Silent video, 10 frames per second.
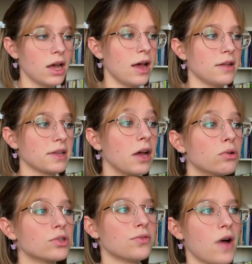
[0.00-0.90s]
And I
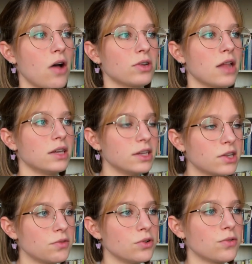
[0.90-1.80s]
also found an
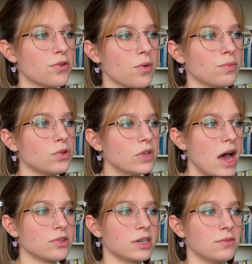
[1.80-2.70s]
interview from
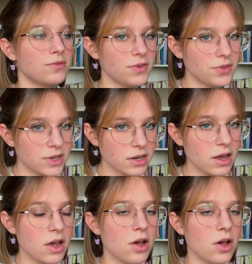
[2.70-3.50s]
2015